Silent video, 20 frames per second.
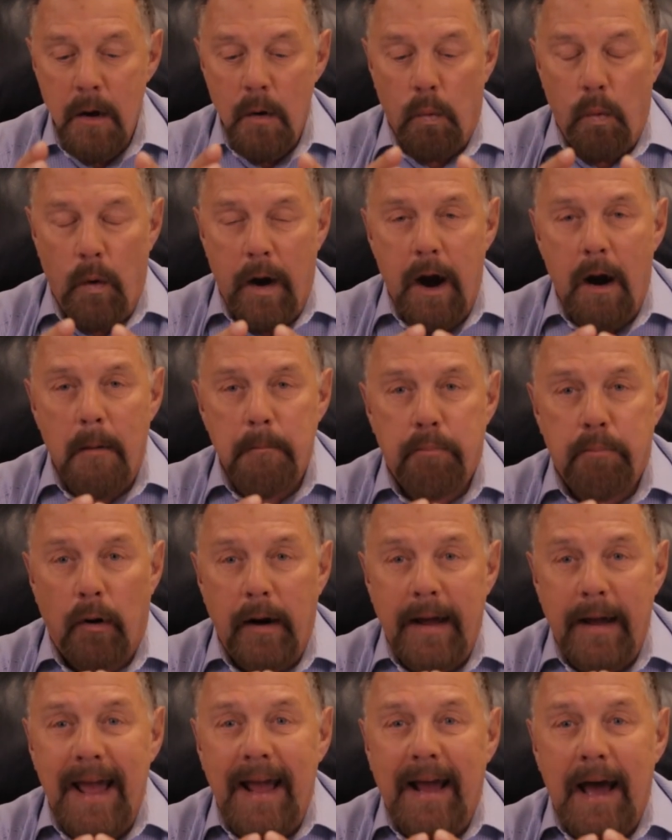We are
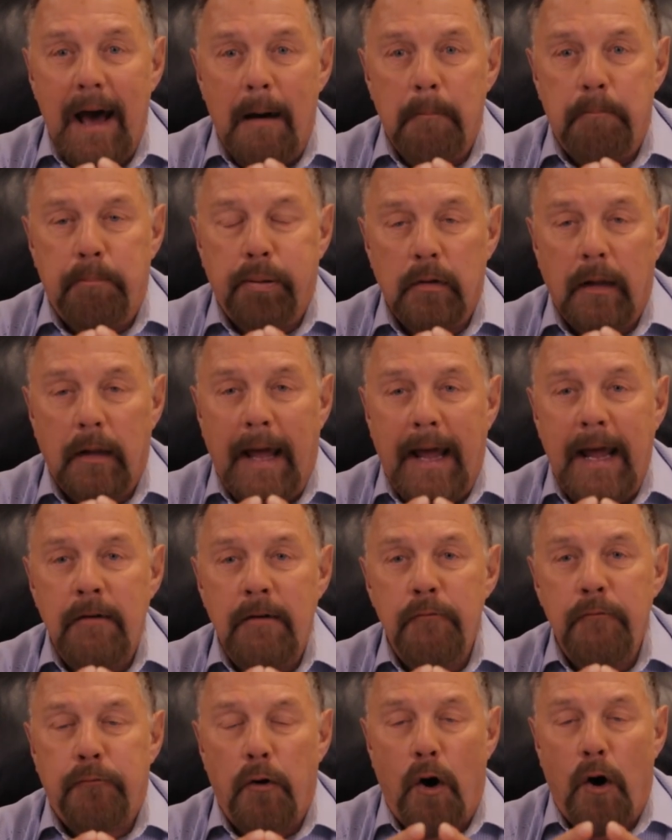bringing a
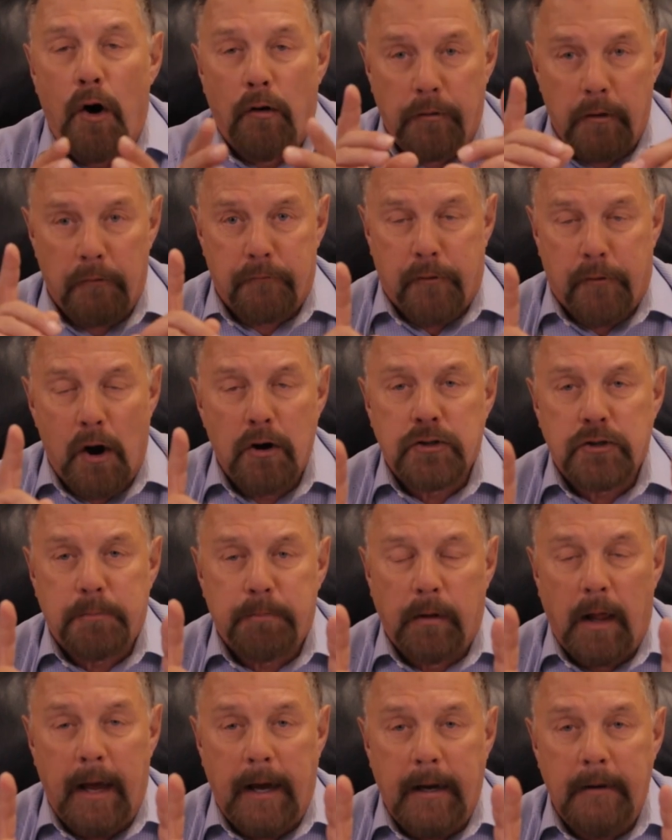plane full. The first
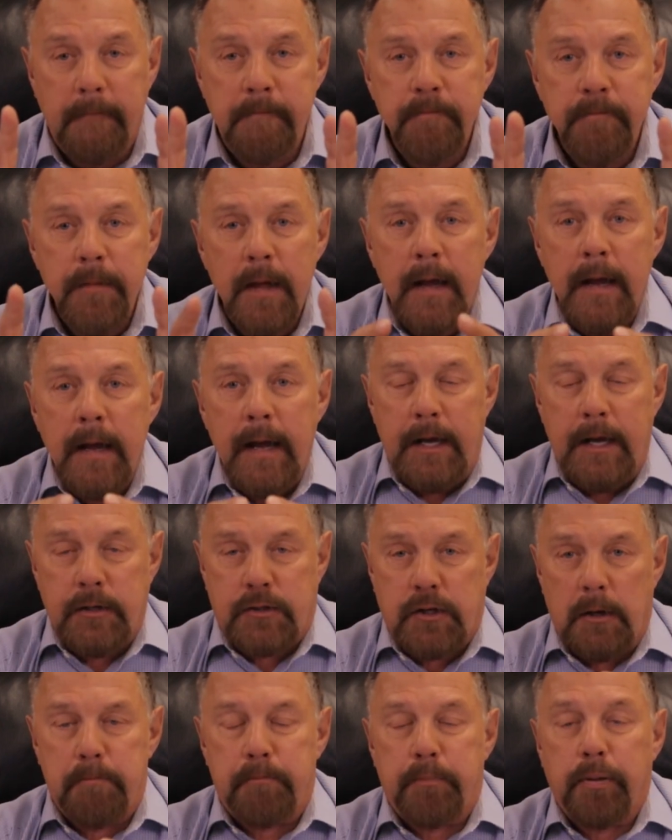plane
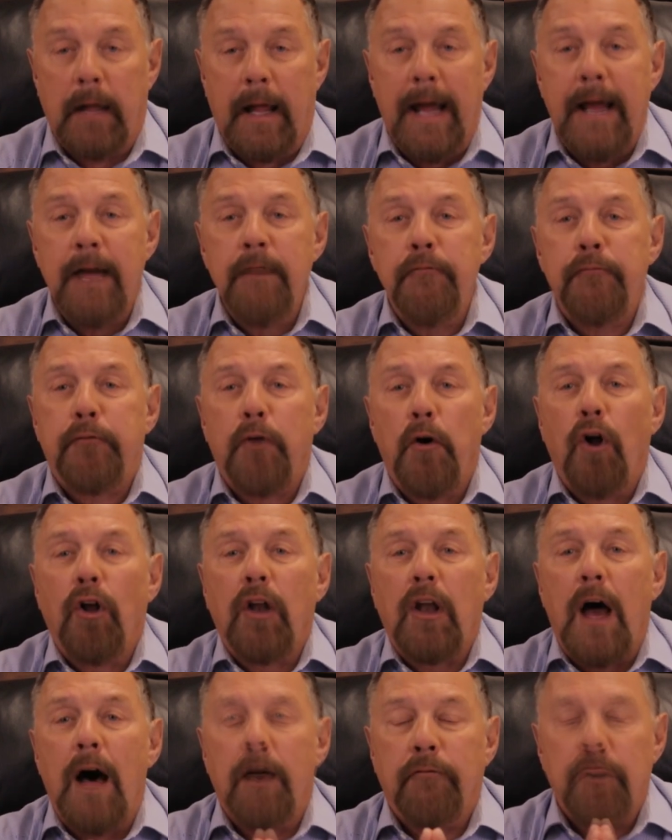is a plane
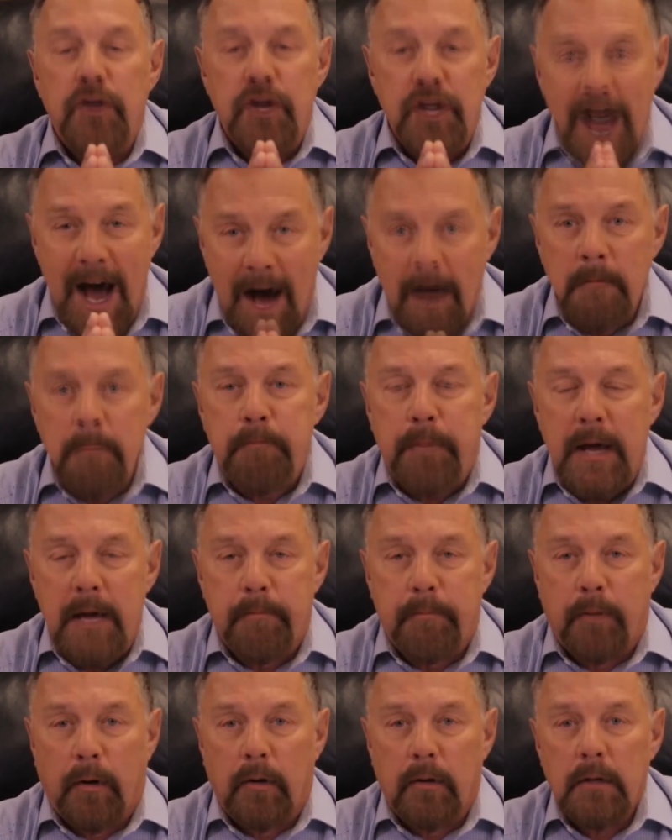full of young
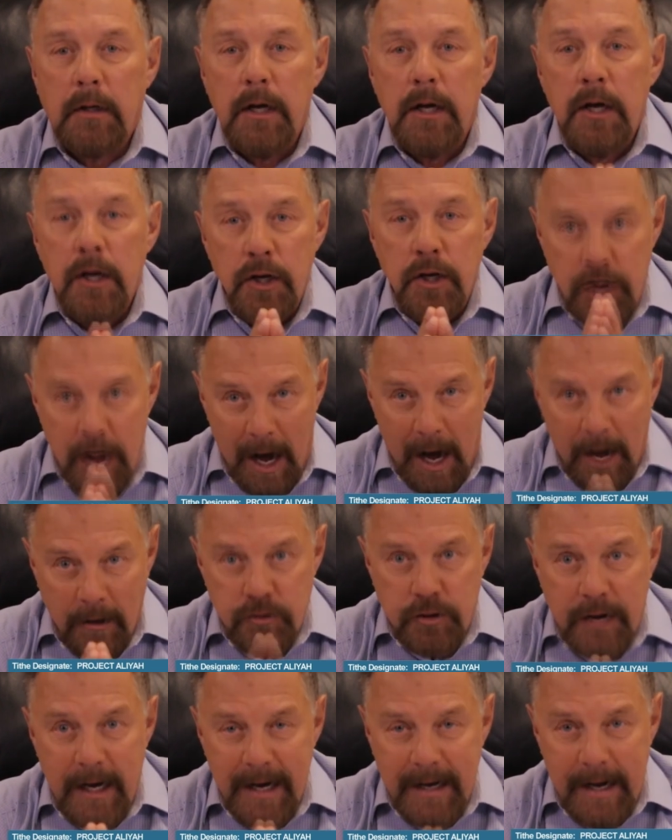people,
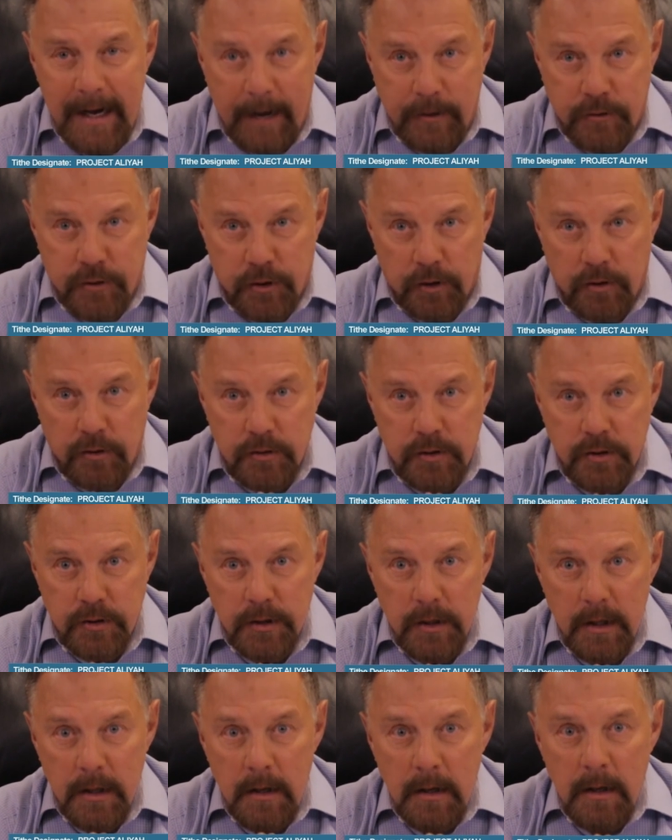young teenagers,
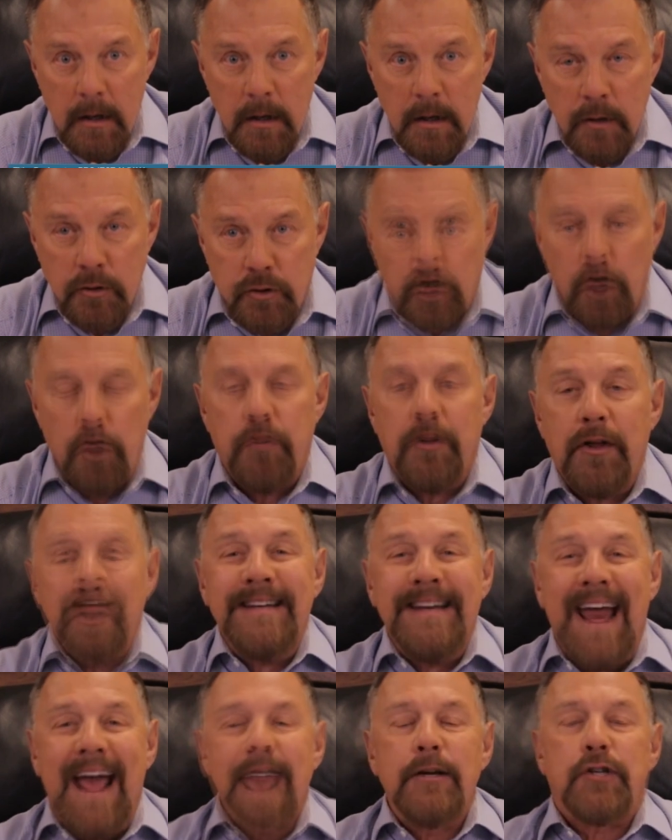to the
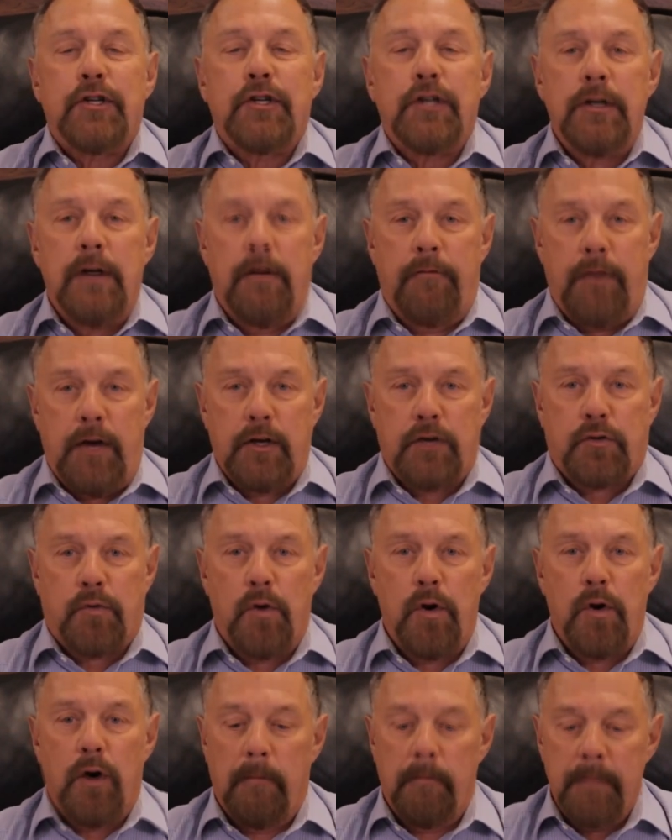nation of
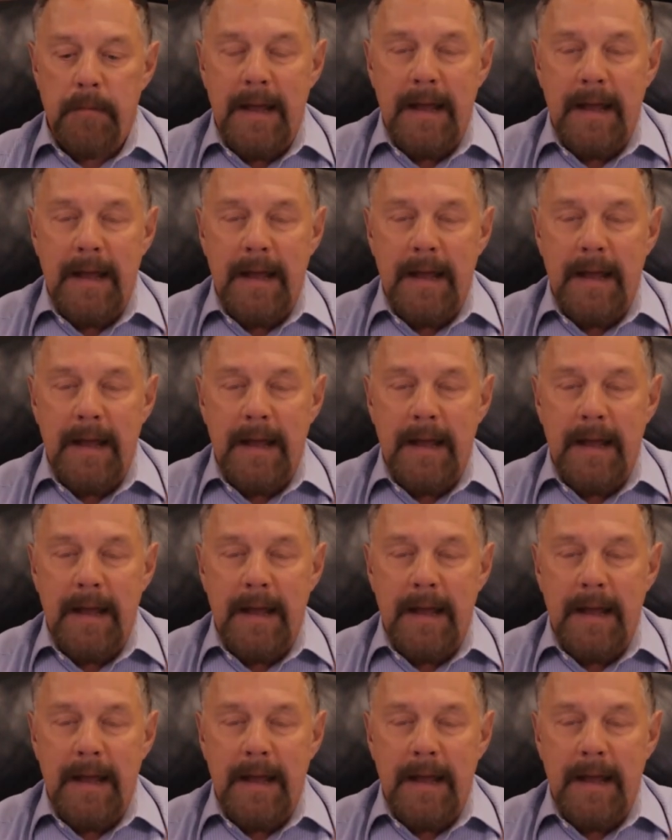Israel.